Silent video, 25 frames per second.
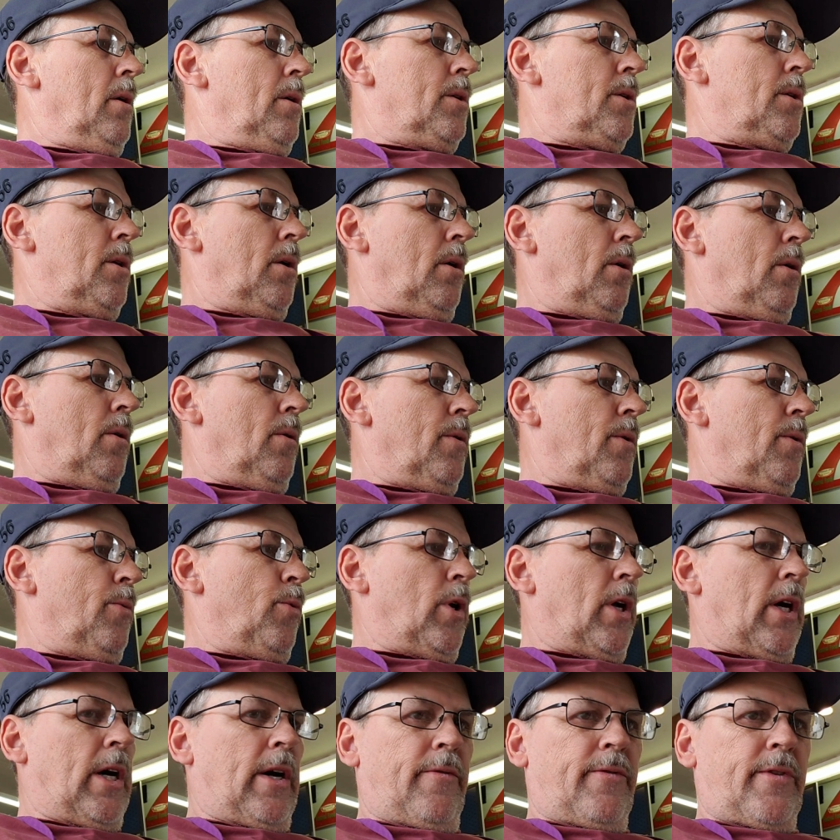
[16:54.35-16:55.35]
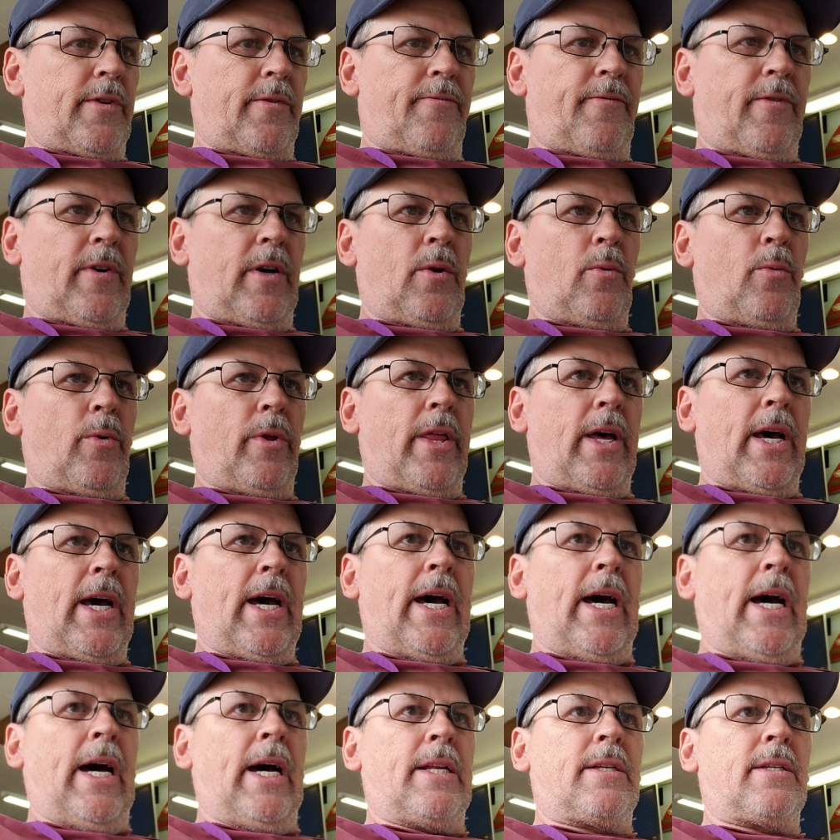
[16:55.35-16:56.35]
so we'll have some fun with
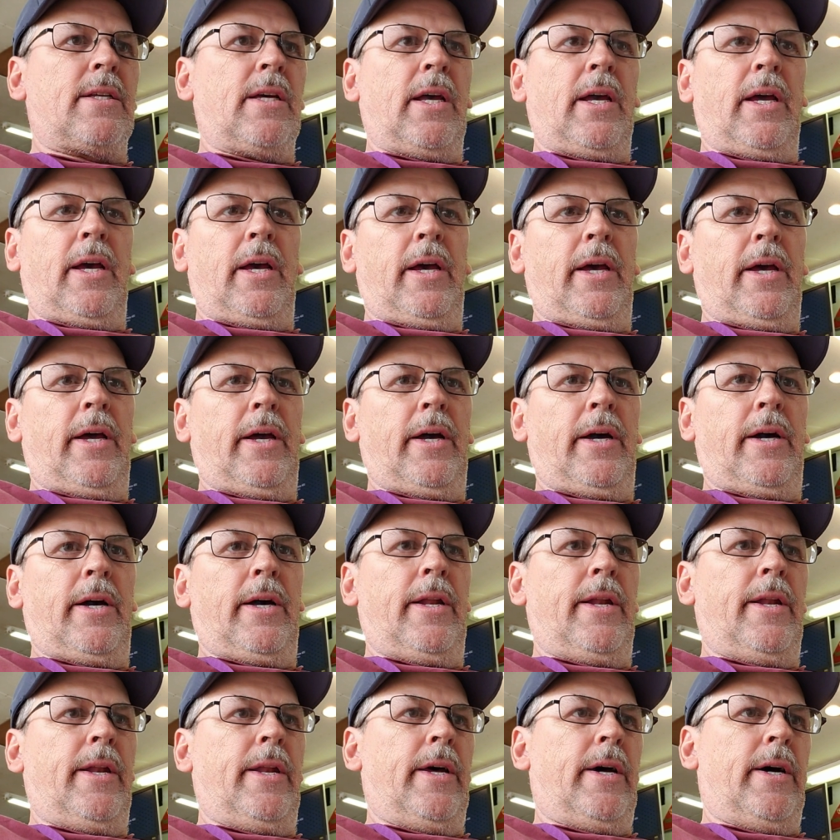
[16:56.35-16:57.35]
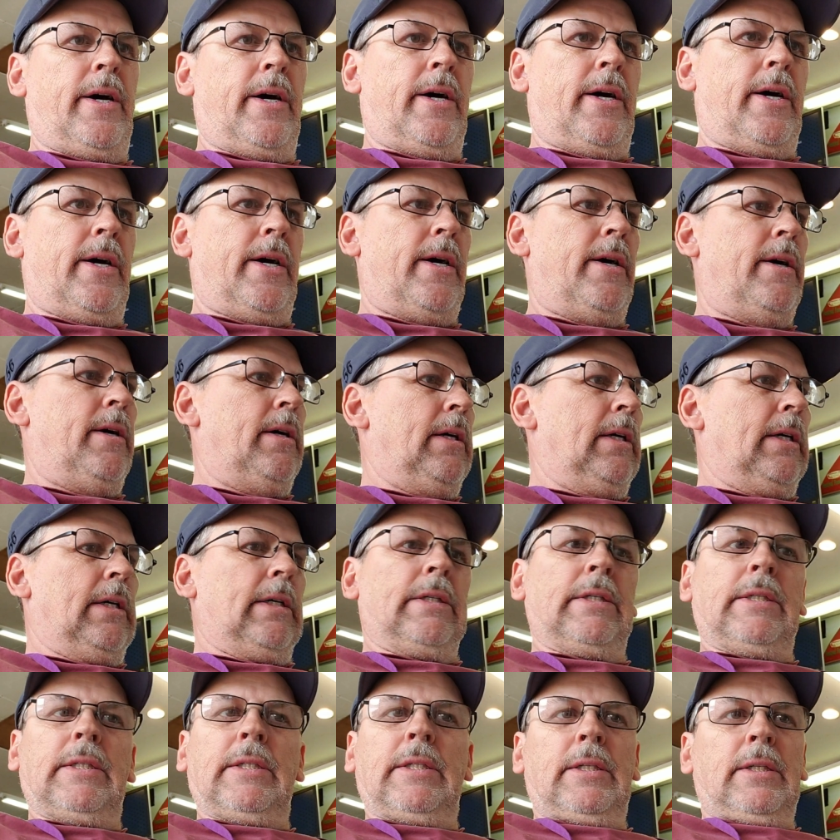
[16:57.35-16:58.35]
that. And
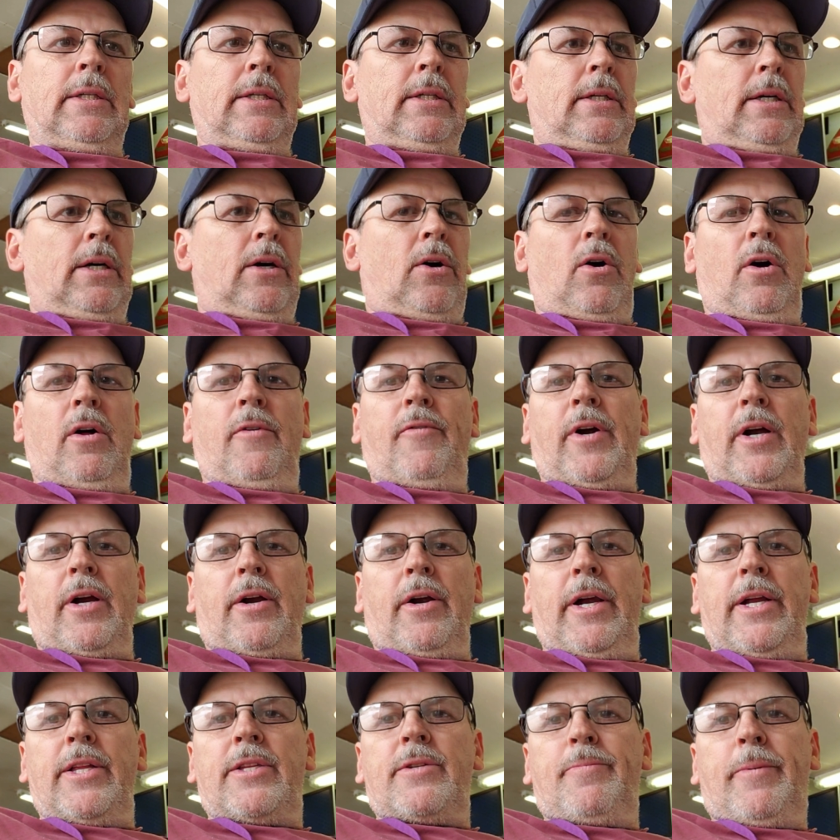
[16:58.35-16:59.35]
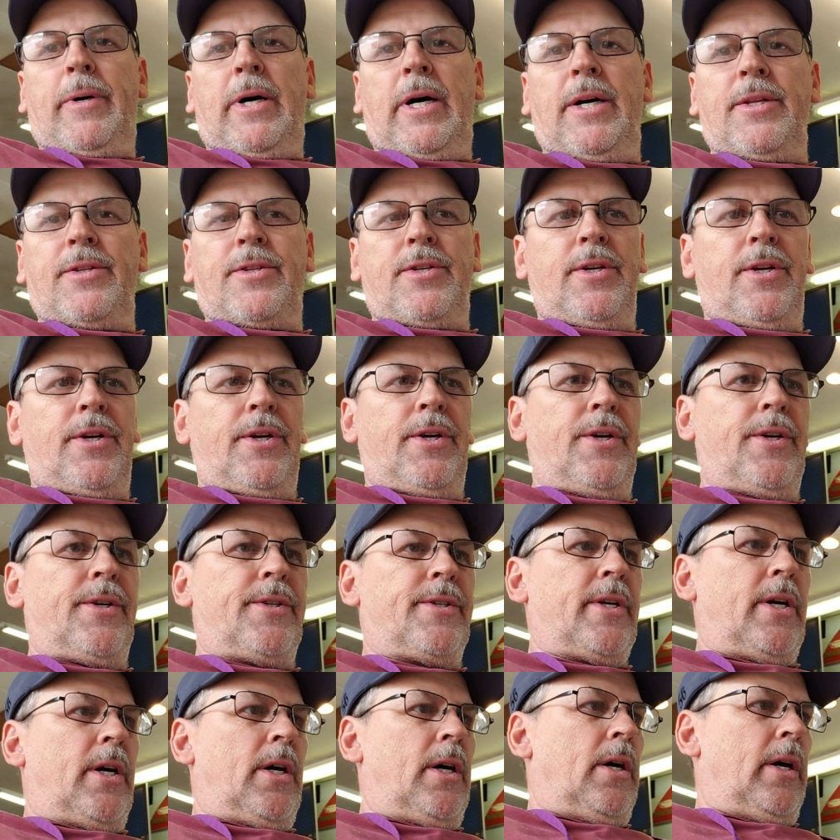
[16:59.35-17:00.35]
all of our great
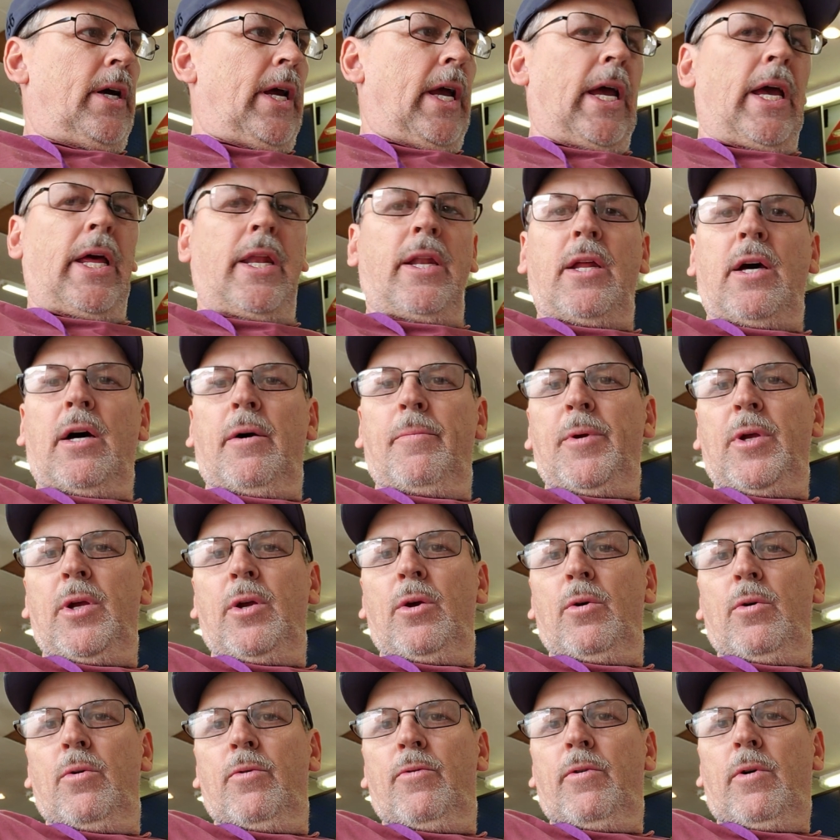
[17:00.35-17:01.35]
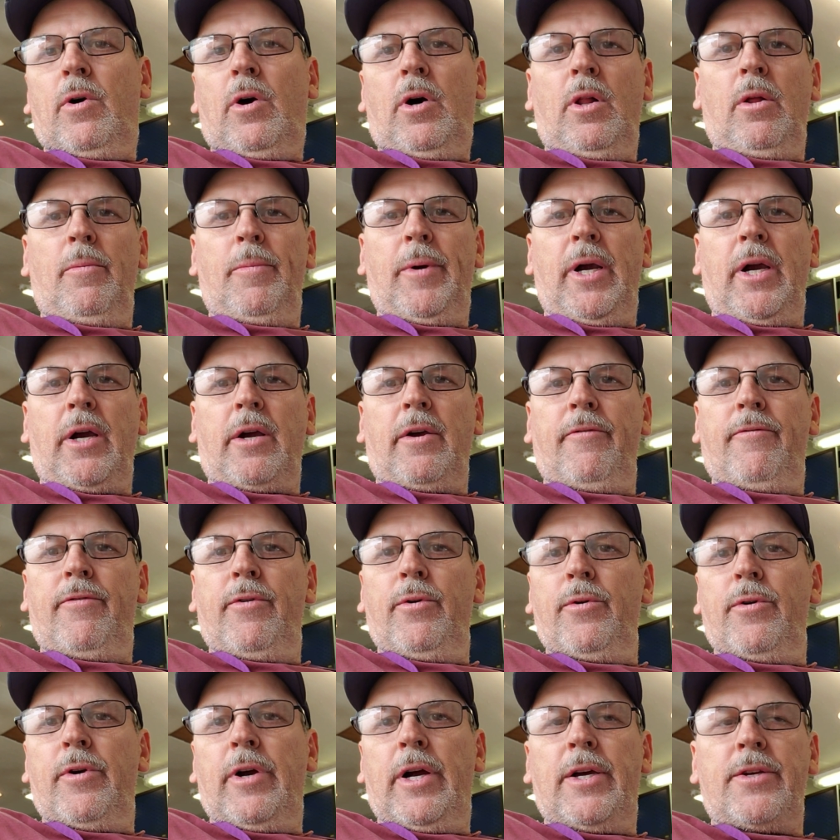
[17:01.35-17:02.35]
sponsors, A&W, All American
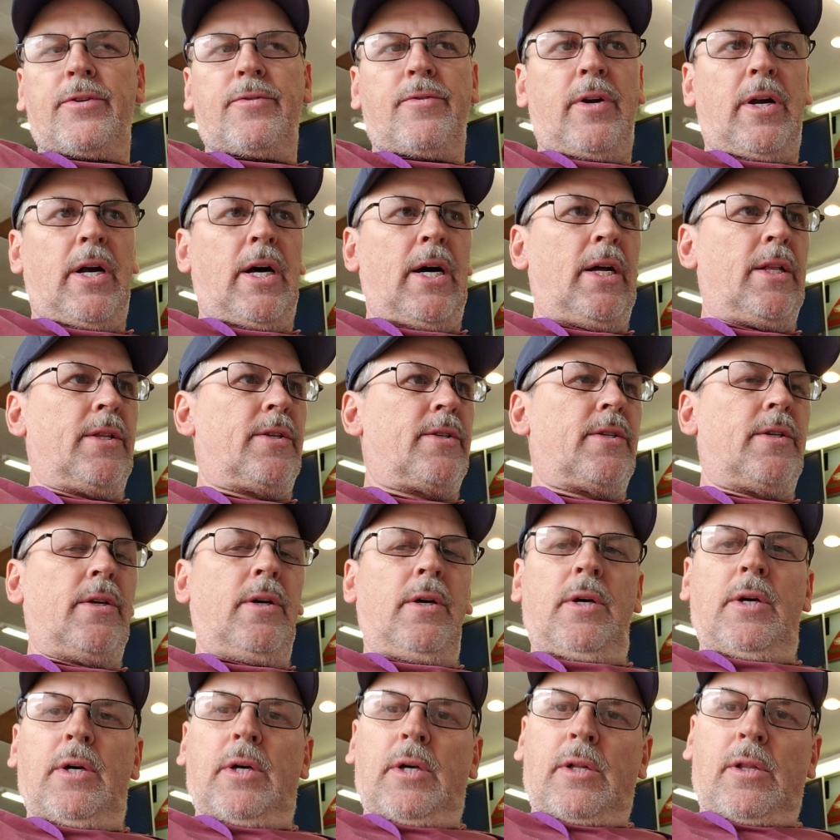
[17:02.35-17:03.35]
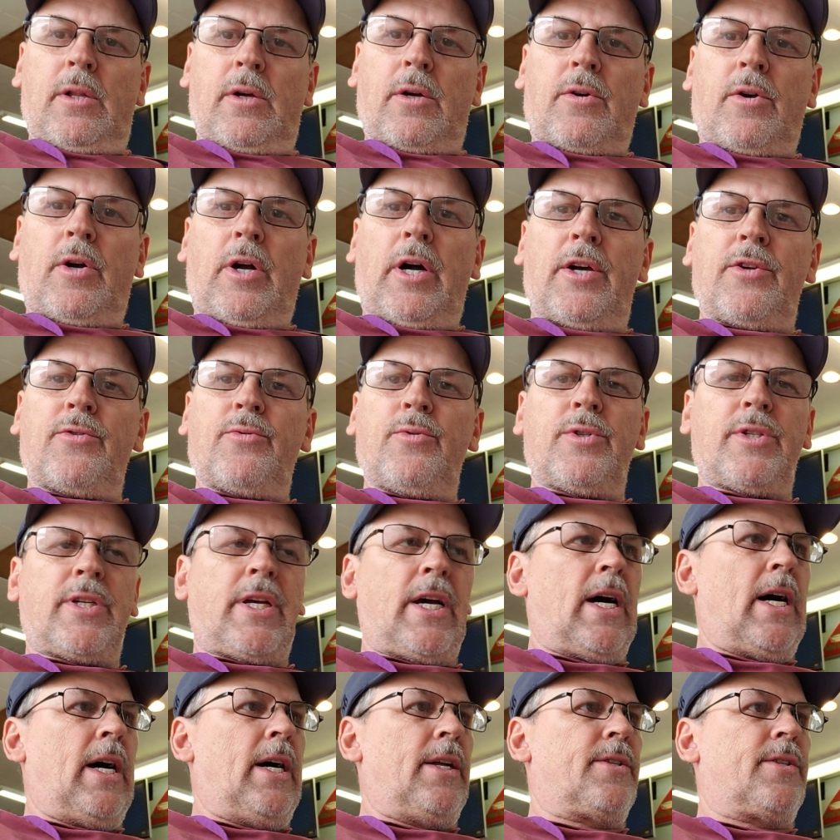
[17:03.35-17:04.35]
Food Restaurants, La Crosse,
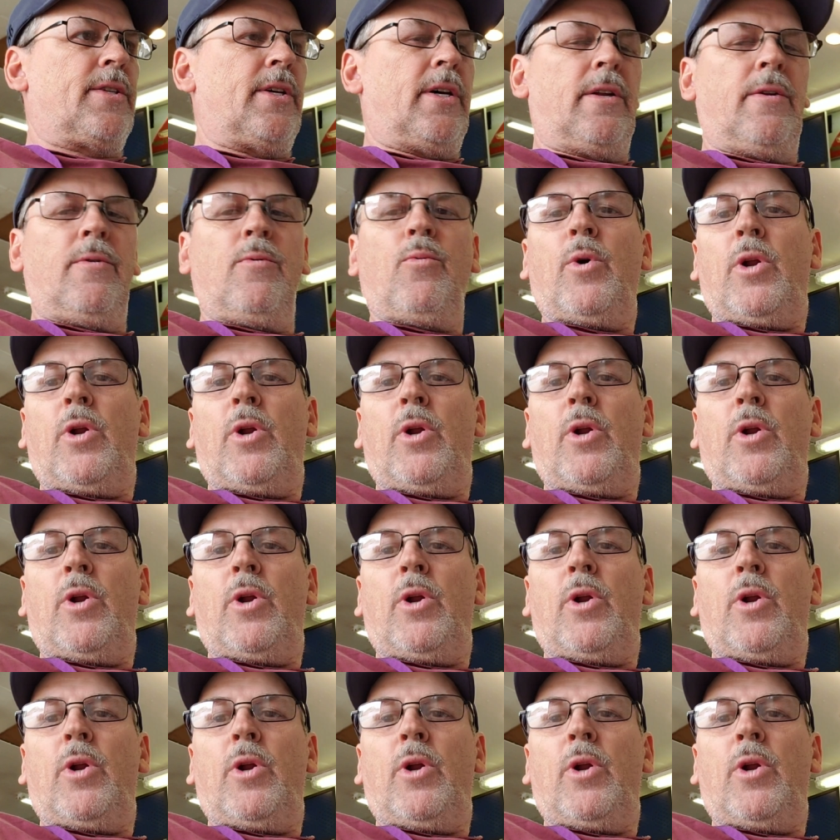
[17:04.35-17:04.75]
Wisconsin,